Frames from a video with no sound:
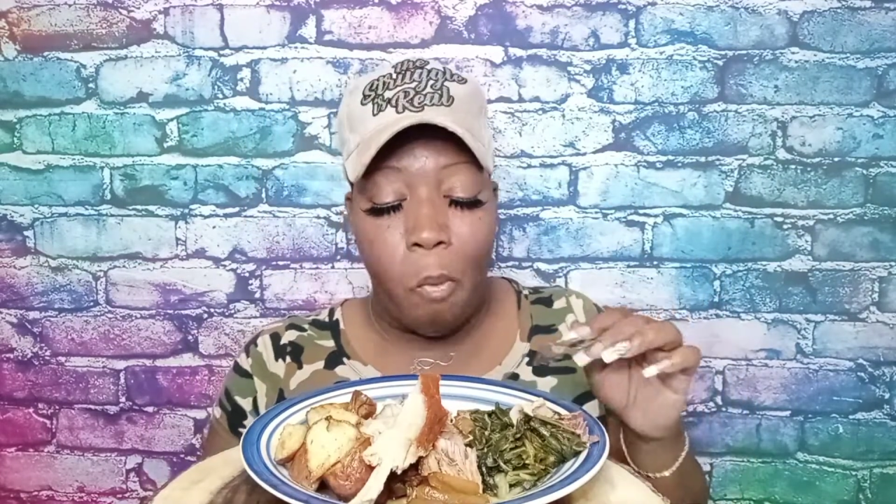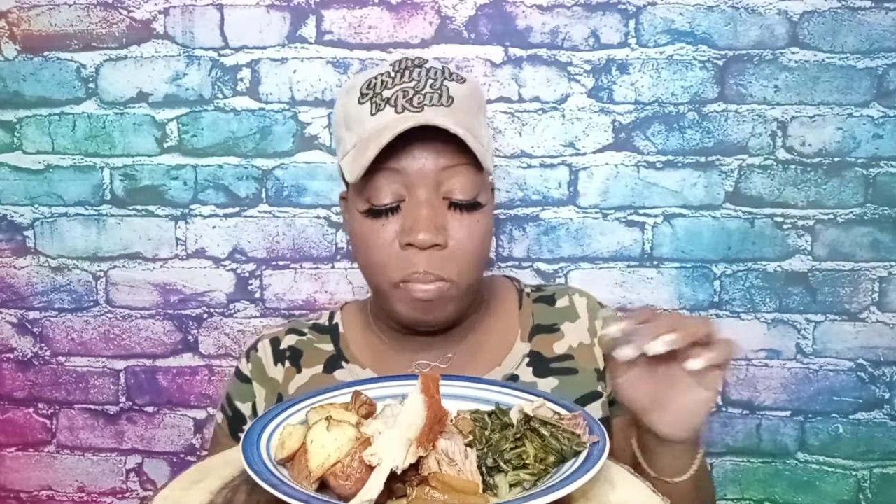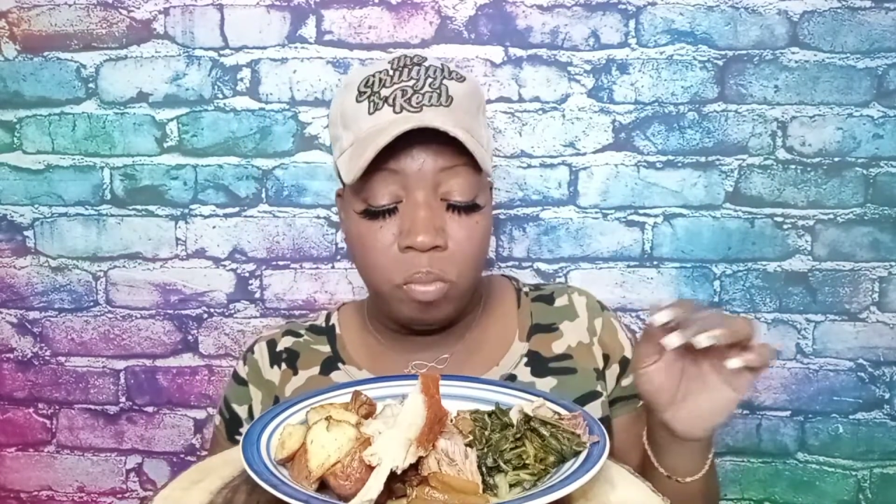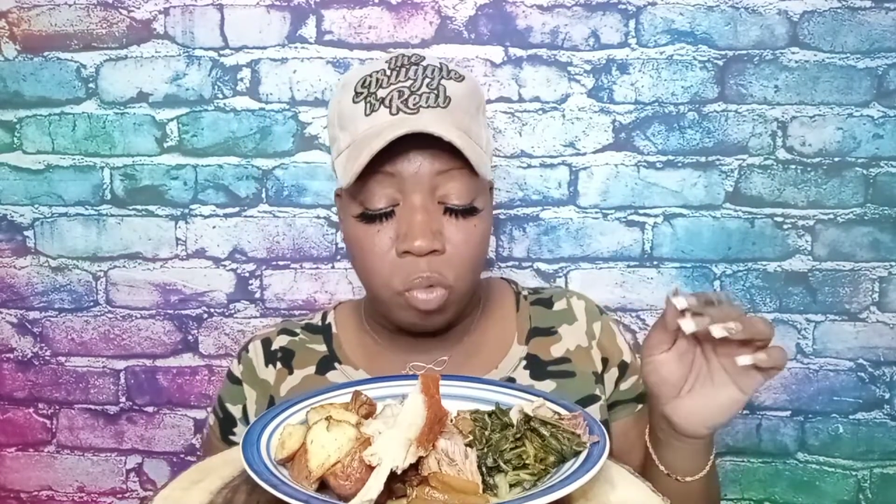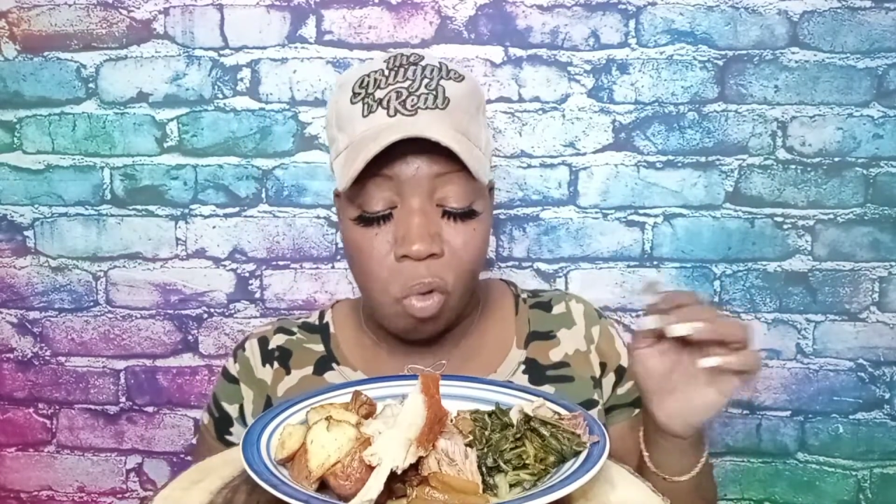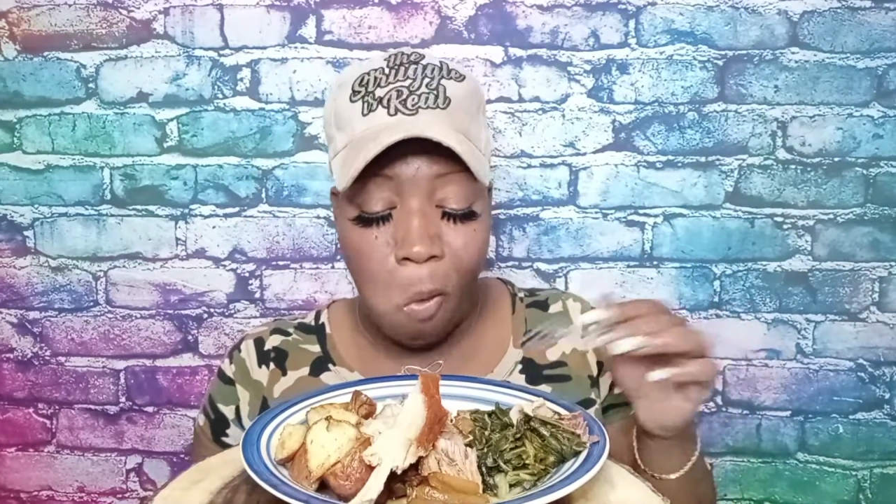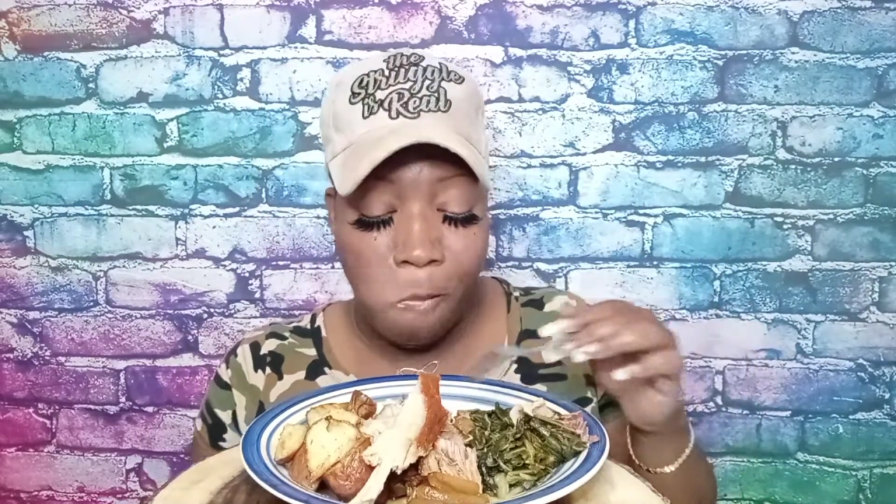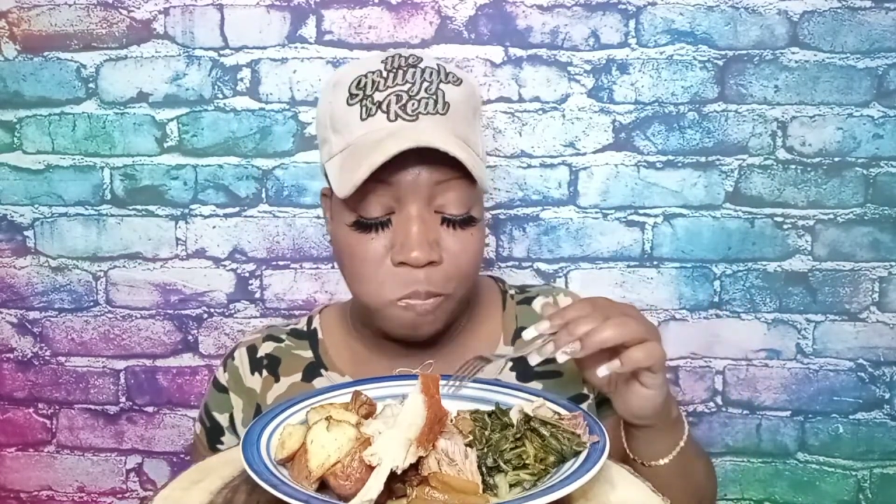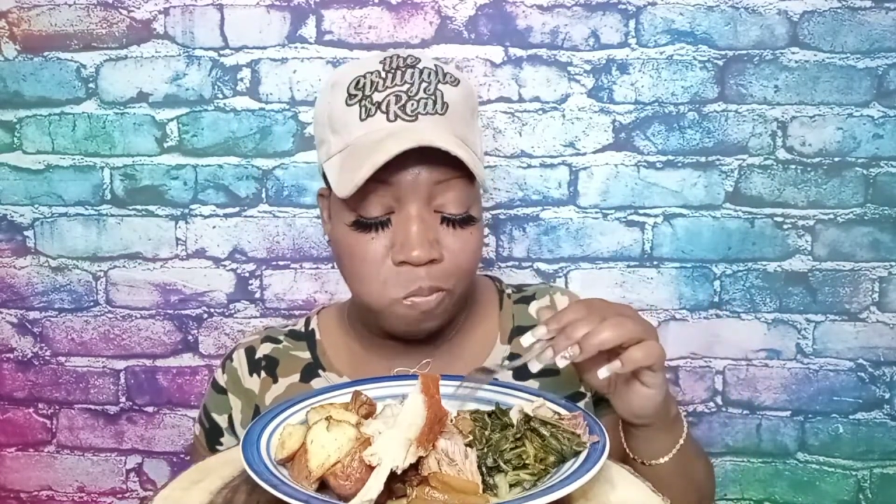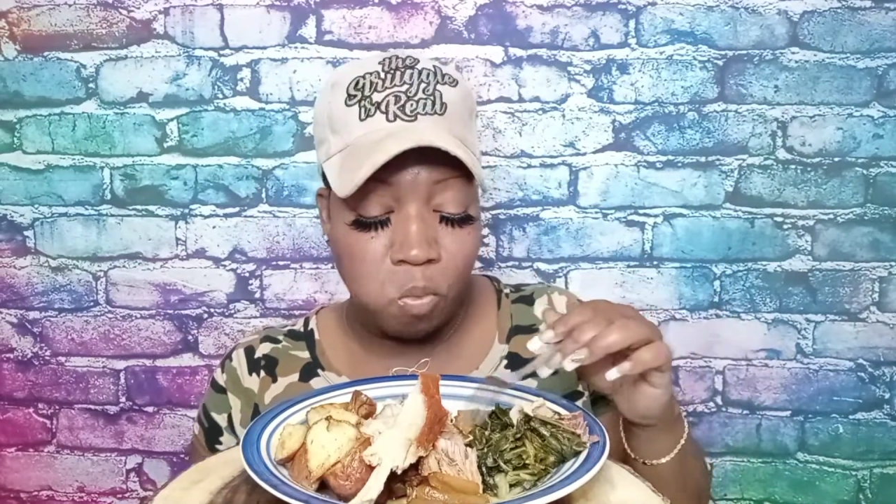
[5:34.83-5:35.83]
None
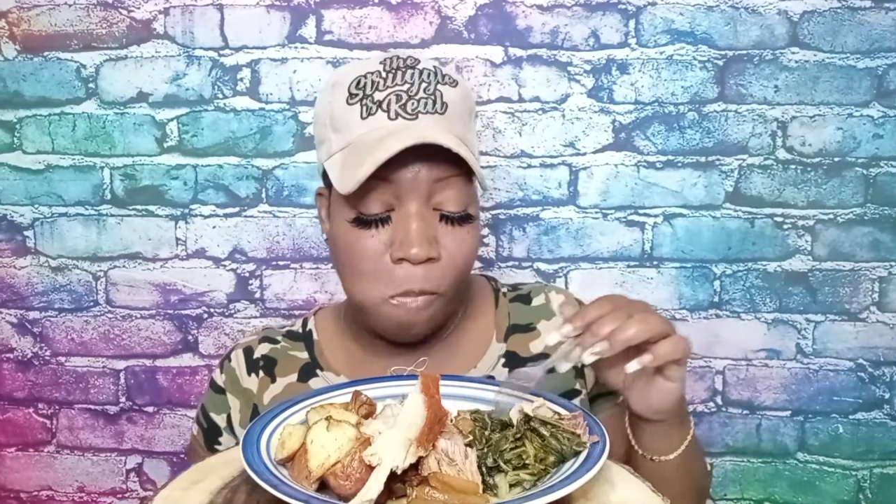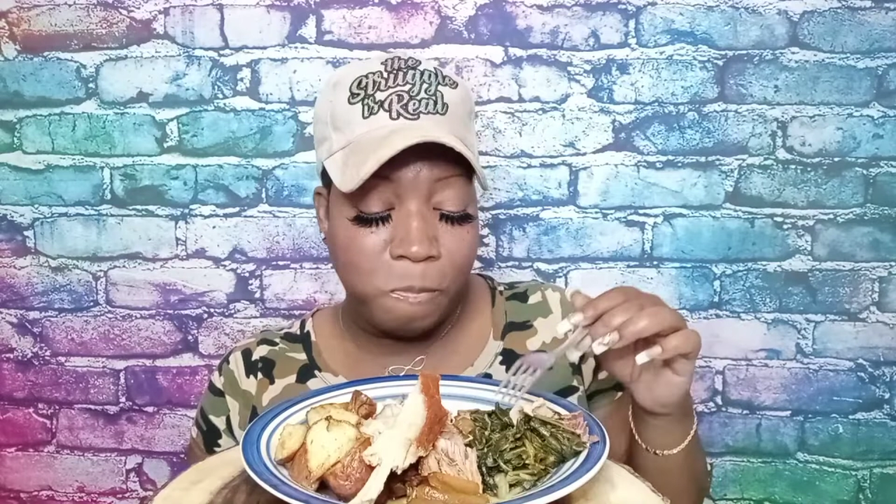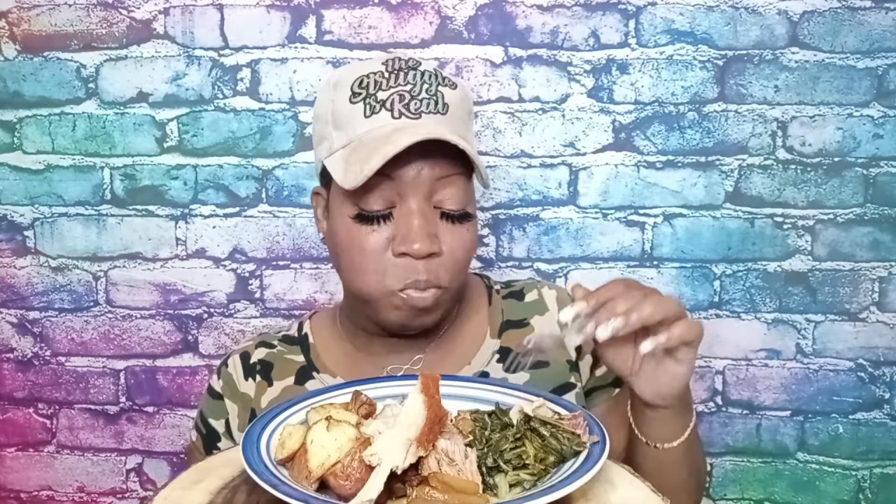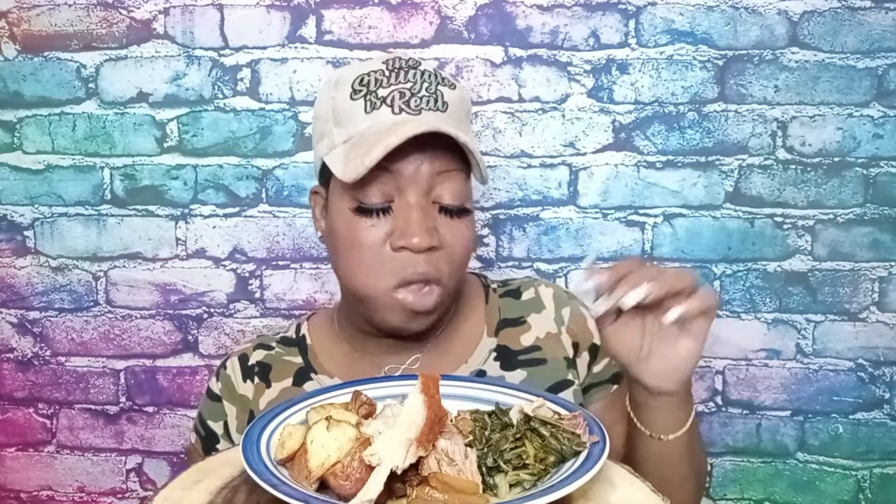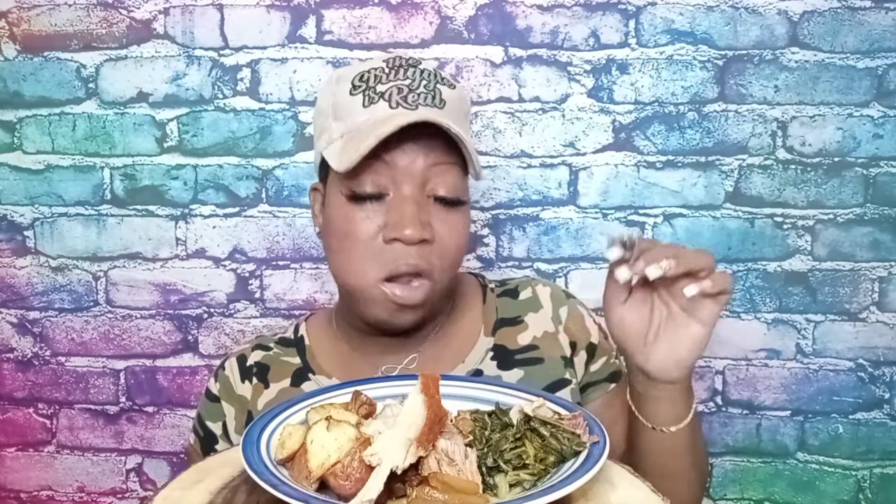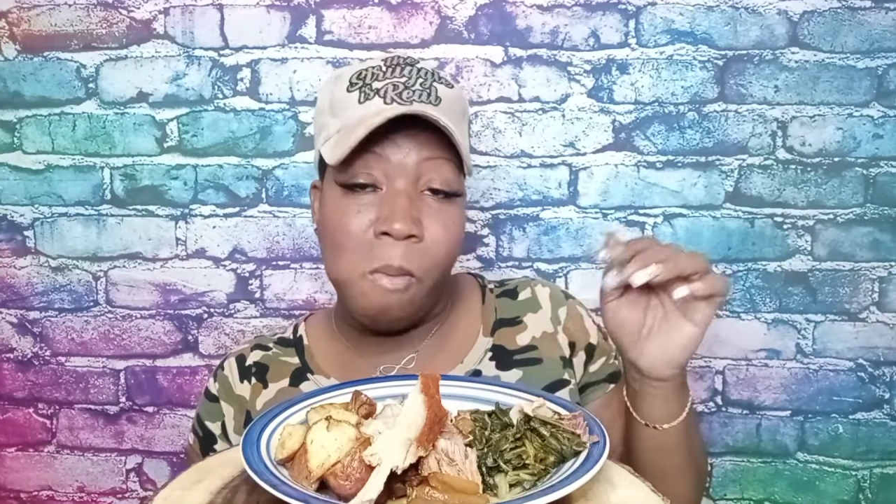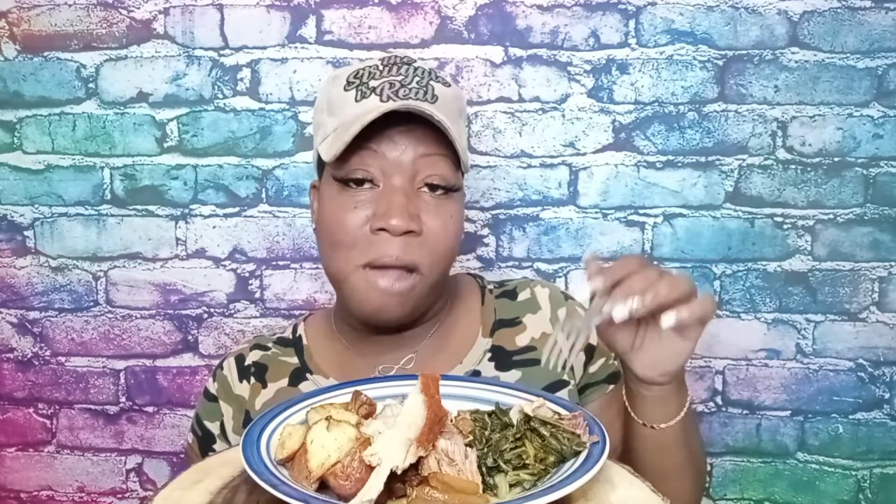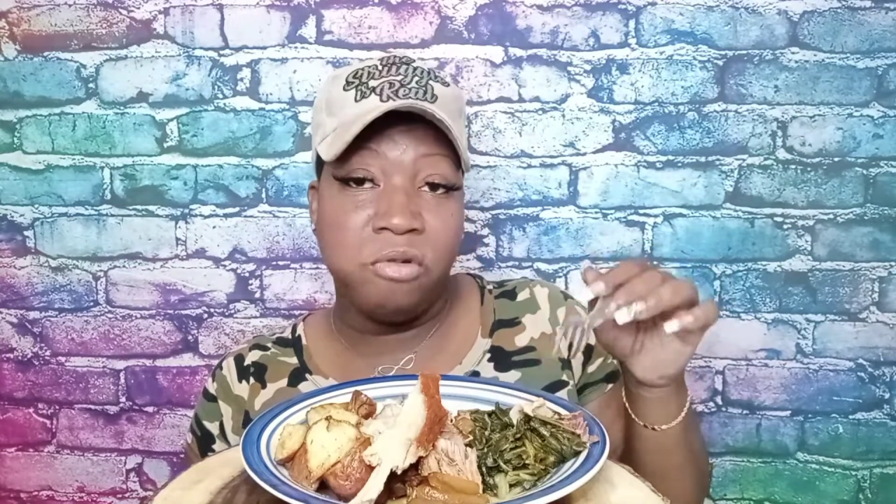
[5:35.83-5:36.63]
of my